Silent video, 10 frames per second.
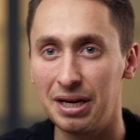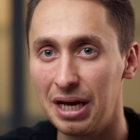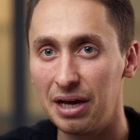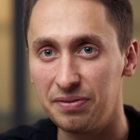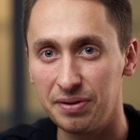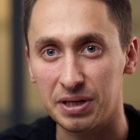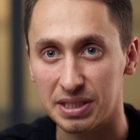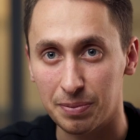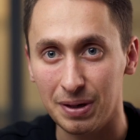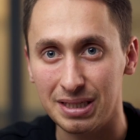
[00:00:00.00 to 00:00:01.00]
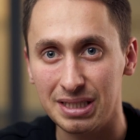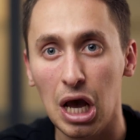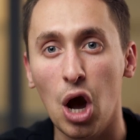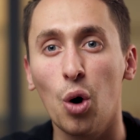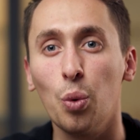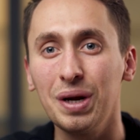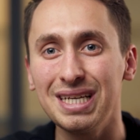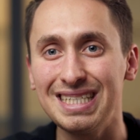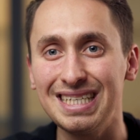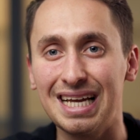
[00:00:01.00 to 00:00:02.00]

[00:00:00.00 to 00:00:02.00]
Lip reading: and 9 figures brands, we see